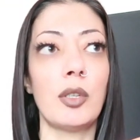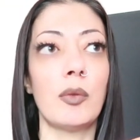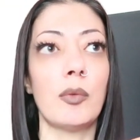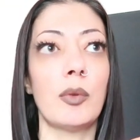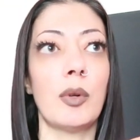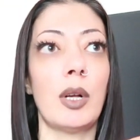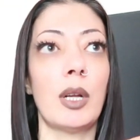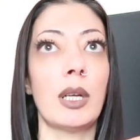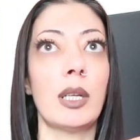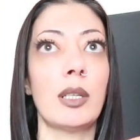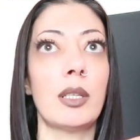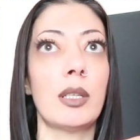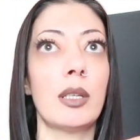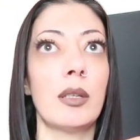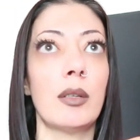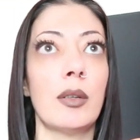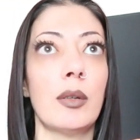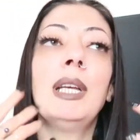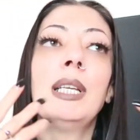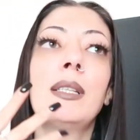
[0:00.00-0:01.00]
She wanted
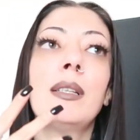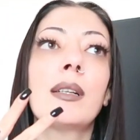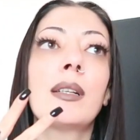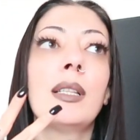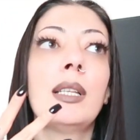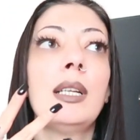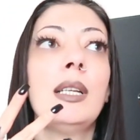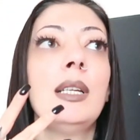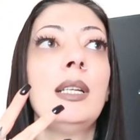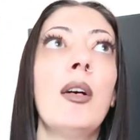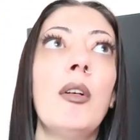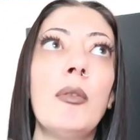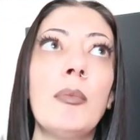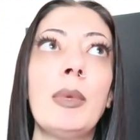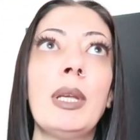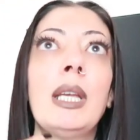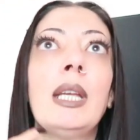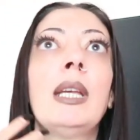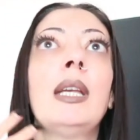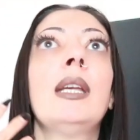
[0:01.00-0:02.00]
to basically tell
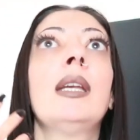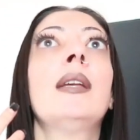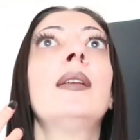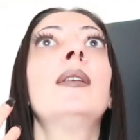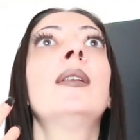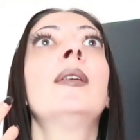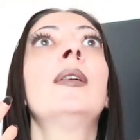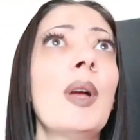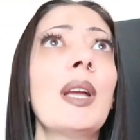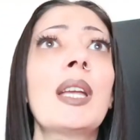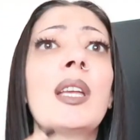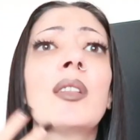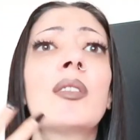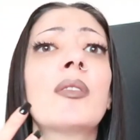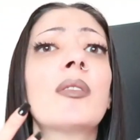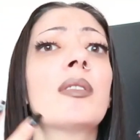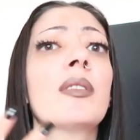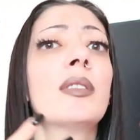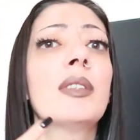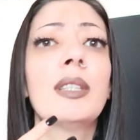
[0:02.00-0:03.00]
me
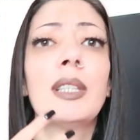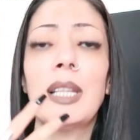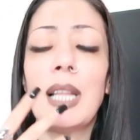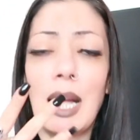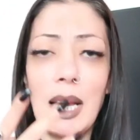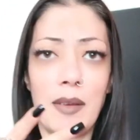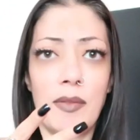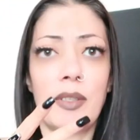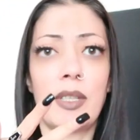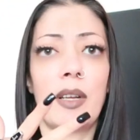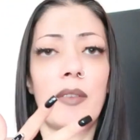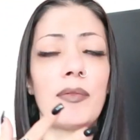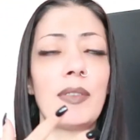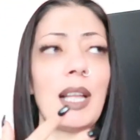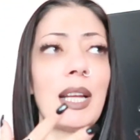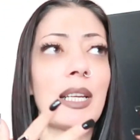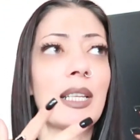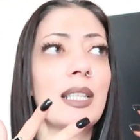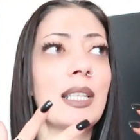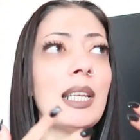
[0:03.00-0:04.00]
regular life stuff,
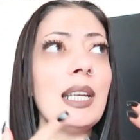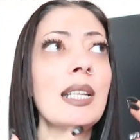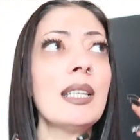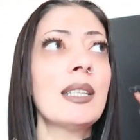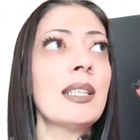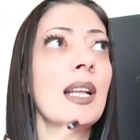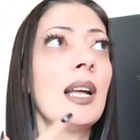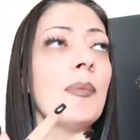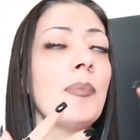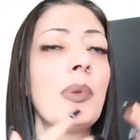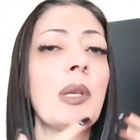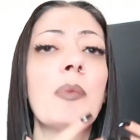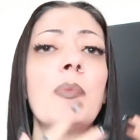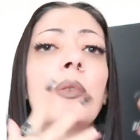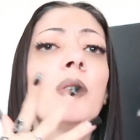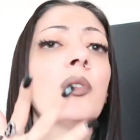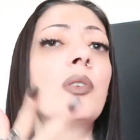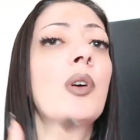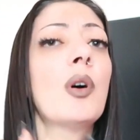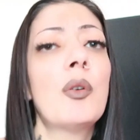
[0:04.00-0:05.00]
like things that
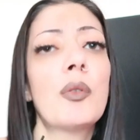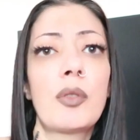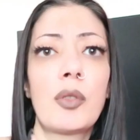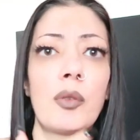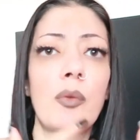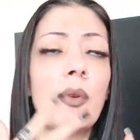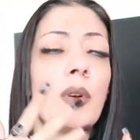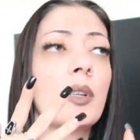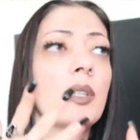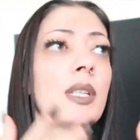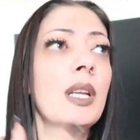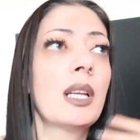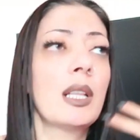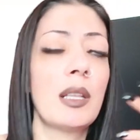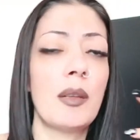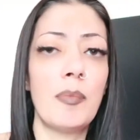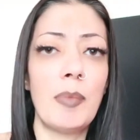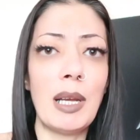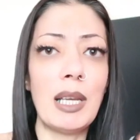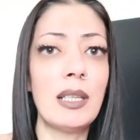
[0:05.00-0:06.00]
people go through on
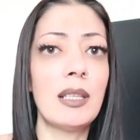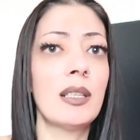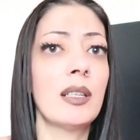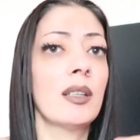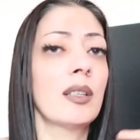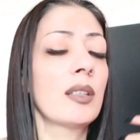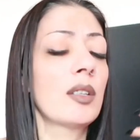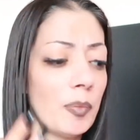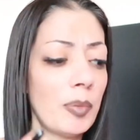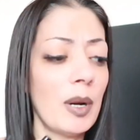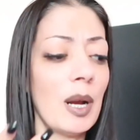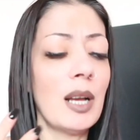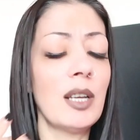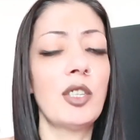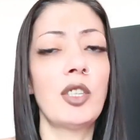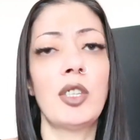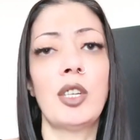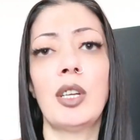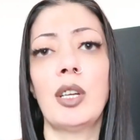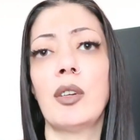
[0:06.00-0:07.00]
daily basis,
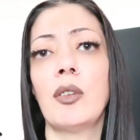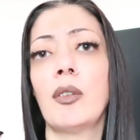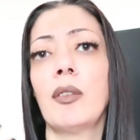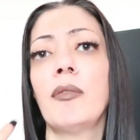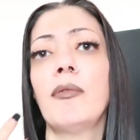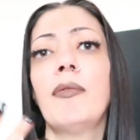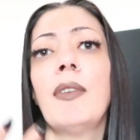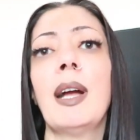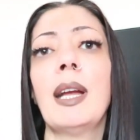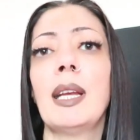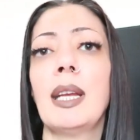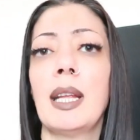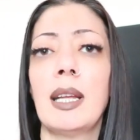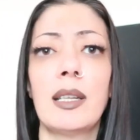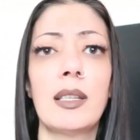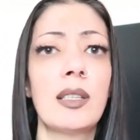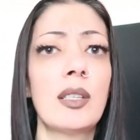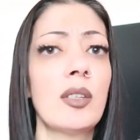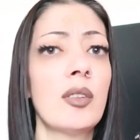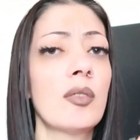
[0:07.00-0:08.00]
depression or
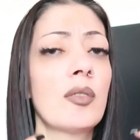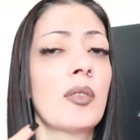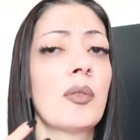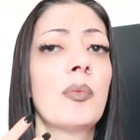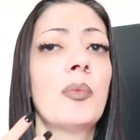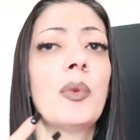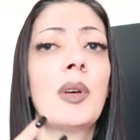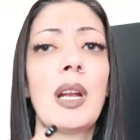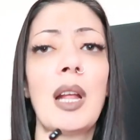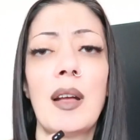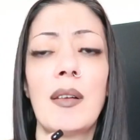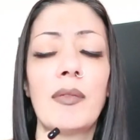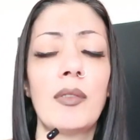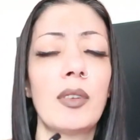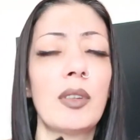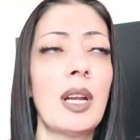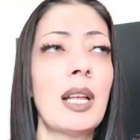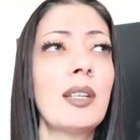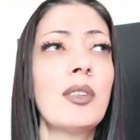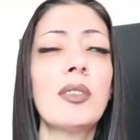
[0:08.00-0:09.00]
finances or
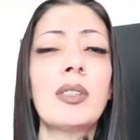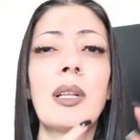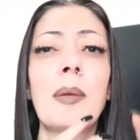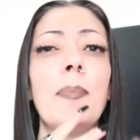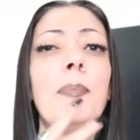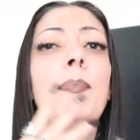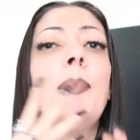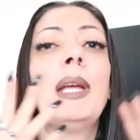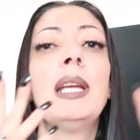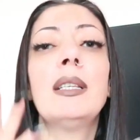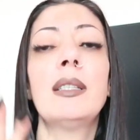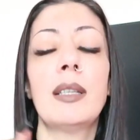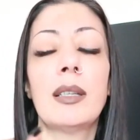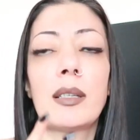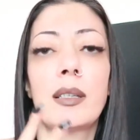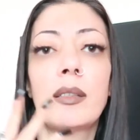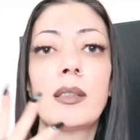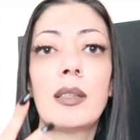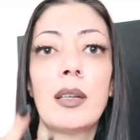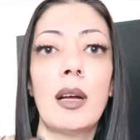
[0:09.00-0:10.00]
whatever, like just the
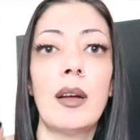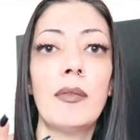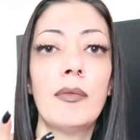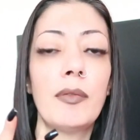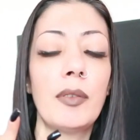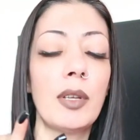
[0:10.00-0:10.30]
basic stuff.